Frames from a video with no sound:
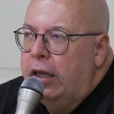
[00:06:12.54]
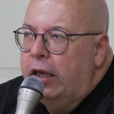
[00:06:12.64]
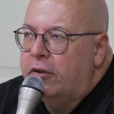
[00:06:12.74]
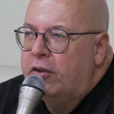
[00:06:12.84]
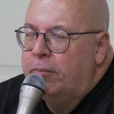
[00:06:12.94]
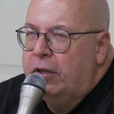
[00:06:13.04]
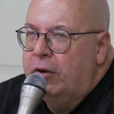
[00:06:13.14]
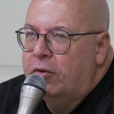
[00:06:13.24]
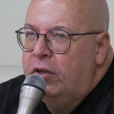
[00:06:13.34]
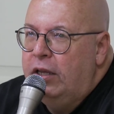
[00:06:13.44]
and it's something you
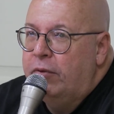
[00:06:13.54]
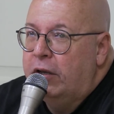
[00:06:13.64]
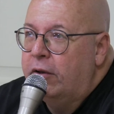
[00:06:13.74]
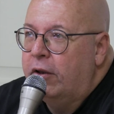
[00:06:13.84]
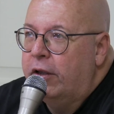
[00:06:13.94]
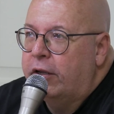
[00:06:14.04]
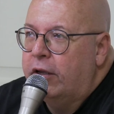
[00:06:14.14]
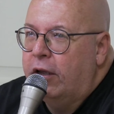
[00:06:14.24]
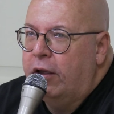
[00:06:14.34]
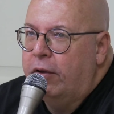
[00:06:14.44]
don't see even in like
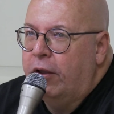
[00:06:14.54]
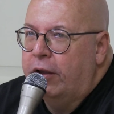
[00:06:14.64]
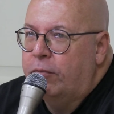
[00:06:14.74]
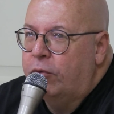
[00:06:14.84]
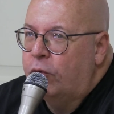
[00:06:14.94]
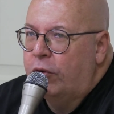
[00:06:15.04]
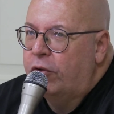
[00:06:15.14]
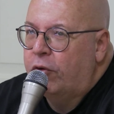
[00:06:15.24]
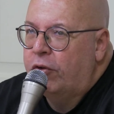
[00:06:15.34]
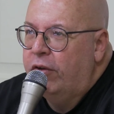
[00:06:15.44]
sword
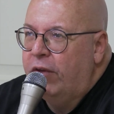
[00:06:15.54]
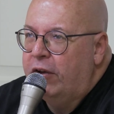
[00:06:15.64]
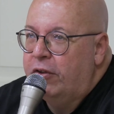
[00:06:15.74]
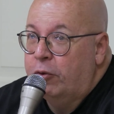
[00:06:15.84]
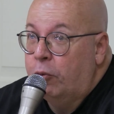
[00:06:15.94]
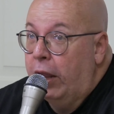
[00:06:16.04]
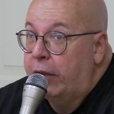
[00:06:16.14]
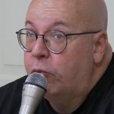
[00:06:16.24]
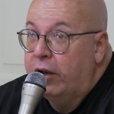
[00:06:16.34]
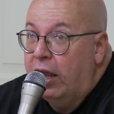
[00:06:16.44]
and sorcery and fantasy that
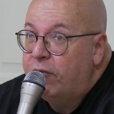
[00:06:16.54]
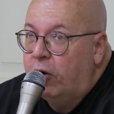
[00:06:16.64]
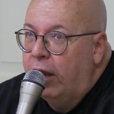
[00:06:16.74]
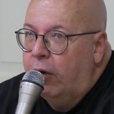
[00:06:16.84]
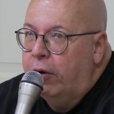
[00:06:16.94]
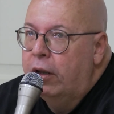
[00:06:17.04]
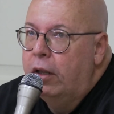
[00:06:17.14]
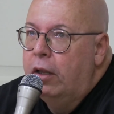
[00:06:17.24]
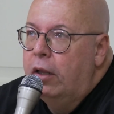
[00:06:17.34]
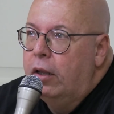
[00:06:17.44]
was written after Howard.
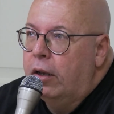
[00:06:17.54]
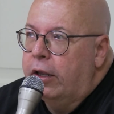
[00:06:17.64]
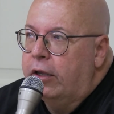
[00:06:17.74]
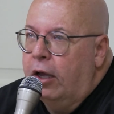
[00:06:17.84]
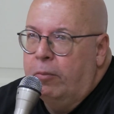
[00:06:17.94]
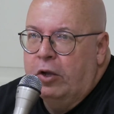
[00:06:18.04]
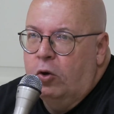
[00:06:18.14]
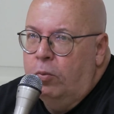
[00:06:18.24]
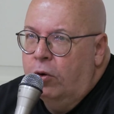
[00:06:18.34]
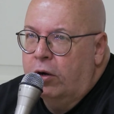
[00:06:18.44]

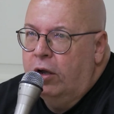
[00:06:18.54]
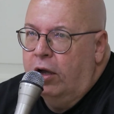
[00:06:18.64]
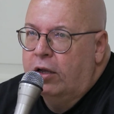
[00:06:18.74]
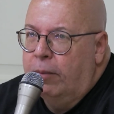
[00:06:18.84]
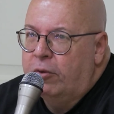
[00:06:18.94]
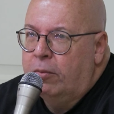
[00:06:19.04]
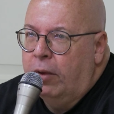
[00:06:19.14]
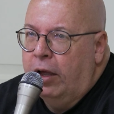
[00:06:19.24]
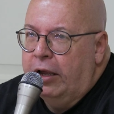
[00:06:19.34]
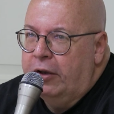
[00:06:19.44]
Michael Moorcock comes to
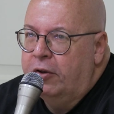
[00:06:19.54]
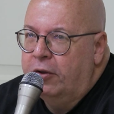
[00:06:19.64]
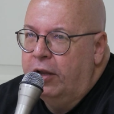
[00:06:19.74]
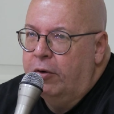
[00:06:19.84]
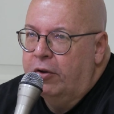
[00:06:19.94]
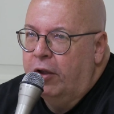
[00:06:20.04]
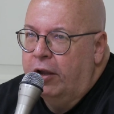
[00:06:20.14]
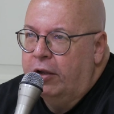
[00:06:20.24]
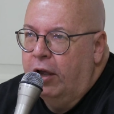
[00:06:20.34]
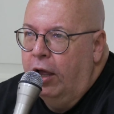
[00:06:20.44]
mind. He's
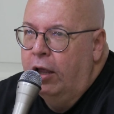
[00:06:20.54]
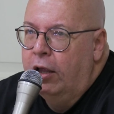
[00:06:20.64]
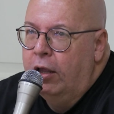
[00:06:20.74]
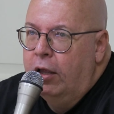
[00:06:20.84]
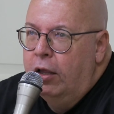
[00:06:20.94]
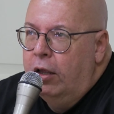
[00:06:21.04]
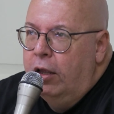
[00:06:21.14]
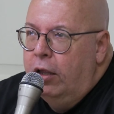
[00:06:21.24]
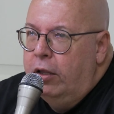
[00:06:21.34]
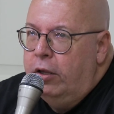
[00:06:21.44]
like,
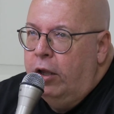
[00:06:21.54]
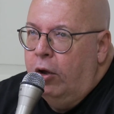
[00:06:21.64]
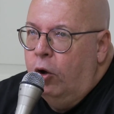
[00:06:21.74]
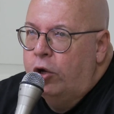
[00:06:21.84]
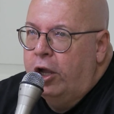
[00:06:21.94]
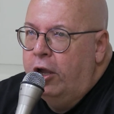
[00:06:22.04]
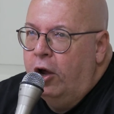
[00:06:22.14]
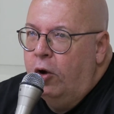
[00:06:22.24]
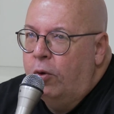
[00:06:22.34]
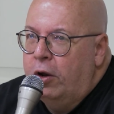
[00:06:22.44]
okay,
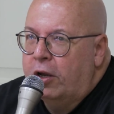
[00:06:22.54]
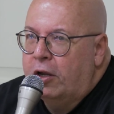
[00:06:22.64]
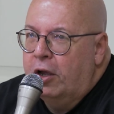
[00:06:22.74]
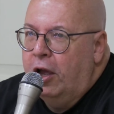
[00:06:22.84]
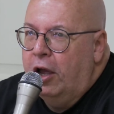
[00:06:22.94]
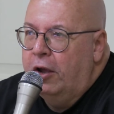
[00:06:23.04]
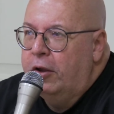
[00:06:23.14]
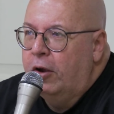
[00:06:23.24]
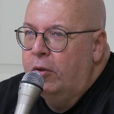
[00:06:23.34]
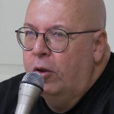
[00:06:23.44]
Ulrich,
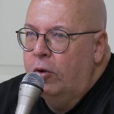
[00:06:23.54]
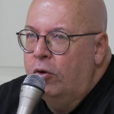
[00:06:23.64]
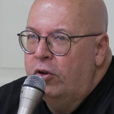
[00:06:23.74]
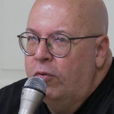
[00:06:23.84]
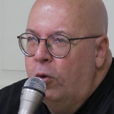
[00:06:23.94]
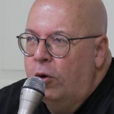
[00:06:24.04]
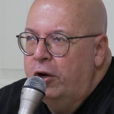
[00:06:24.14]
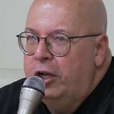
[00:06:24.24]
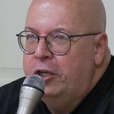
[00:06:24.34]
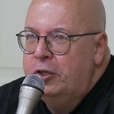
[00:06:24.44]
the Lords of Order
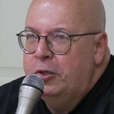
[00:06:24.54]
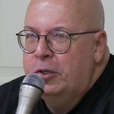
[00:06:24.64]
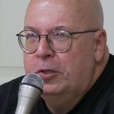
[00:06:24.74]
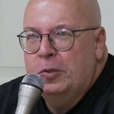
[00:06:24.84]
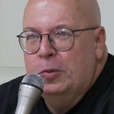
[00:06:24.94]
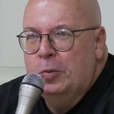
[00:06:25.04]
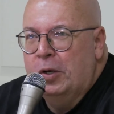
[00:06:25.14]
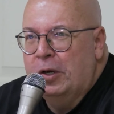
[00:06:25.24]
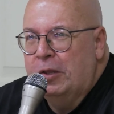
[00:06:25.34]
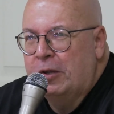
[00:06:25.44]
need you to do
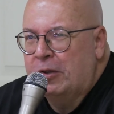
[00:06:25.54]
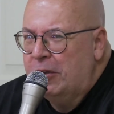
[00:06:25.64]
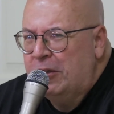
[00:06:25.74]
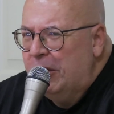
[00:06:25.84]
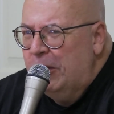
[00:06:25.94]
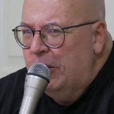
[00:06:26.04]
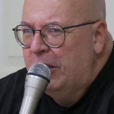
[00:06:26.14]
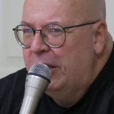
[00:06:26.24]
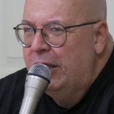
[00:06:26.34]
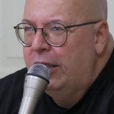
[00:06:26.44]
thus and so.
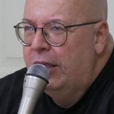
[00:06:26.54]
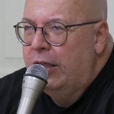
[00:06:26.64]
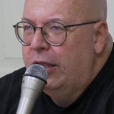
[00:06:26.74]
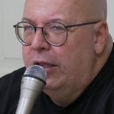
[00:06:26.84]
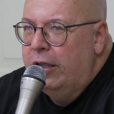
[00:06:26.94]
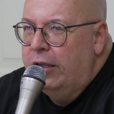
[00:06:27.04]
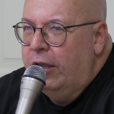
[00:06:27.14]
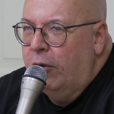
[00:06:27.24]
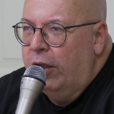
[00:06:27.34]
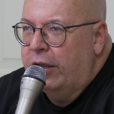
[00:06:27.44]

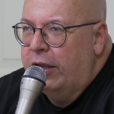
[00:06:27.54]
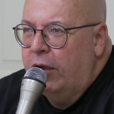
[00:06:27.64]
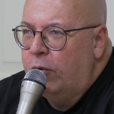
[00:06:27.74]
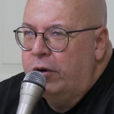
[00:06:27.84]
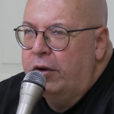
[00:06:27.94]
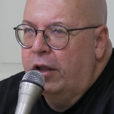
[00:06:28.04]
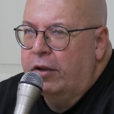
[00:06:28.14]
Howard,